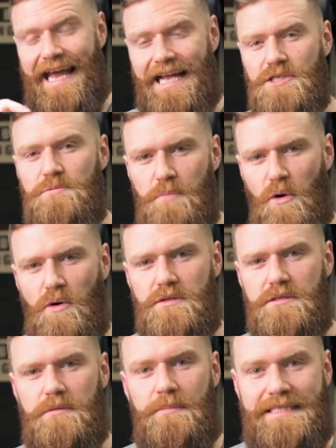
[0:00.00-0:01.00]
In
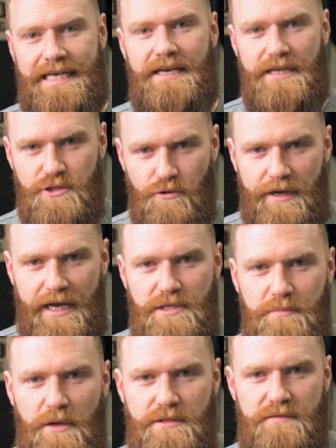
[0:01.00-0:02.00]
sport, particularly during
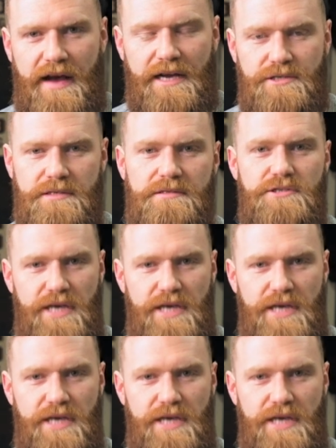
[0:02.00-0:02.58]
explosive actions,